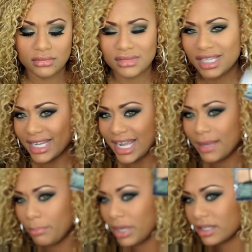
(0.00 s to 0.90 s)
It's like
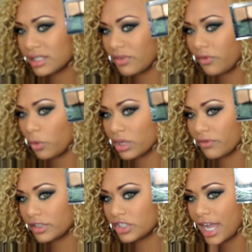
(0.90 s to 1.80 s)
$8 for 4
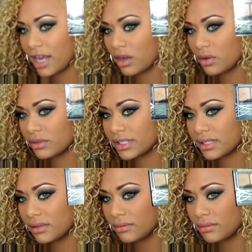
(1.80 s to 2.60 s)
different shadows.